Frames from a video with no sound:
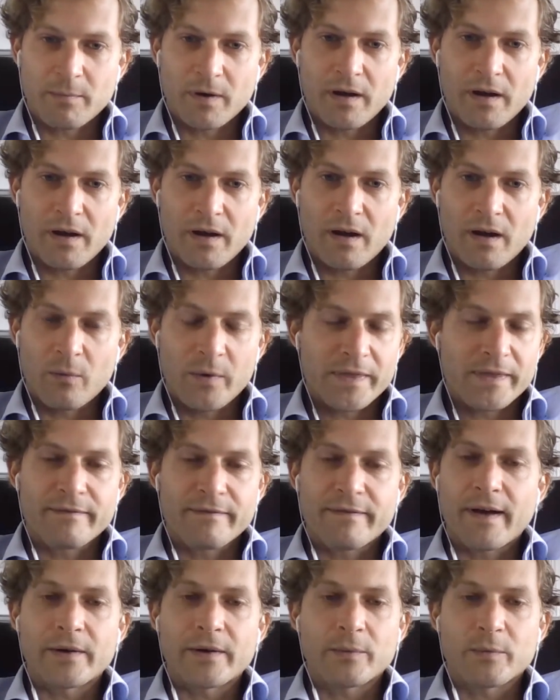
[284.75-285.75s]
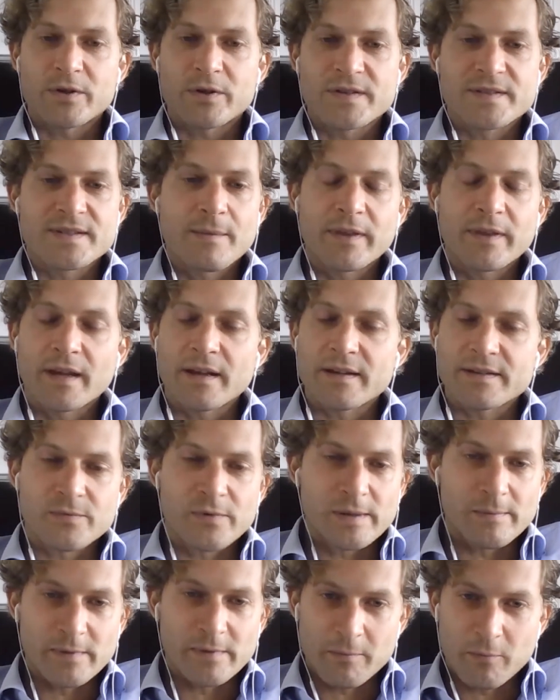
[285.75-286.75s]
with the founder, which is something
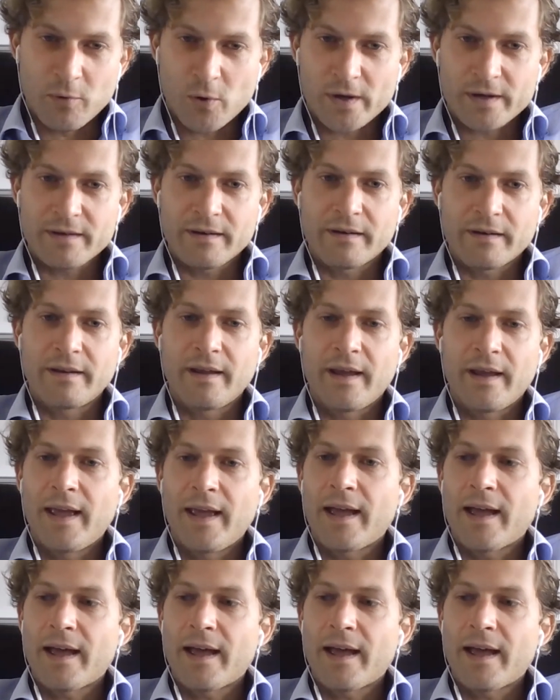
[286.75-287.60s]
extremely important.